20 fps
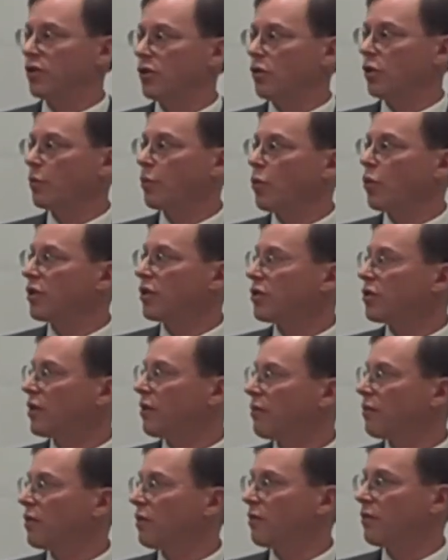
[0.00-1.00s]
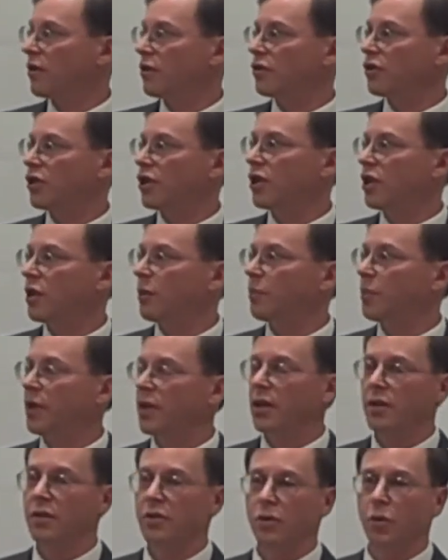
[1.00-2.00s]
0.7 of their
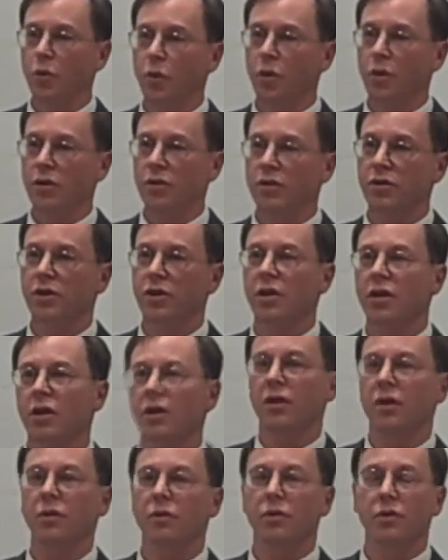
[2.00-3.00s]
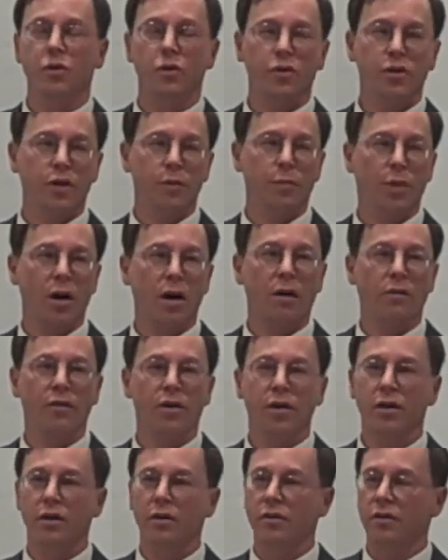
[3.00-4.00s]
GDP towards reducing
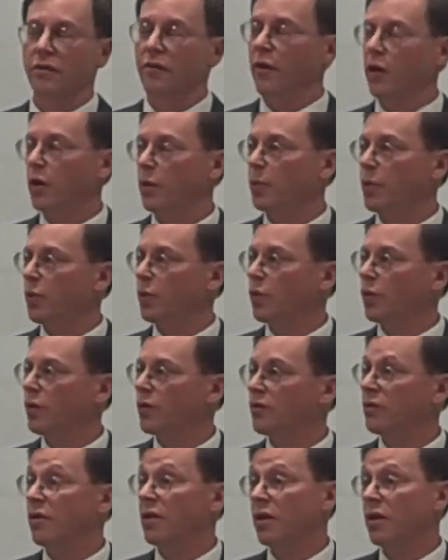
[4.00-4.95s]
poverty in the developing world.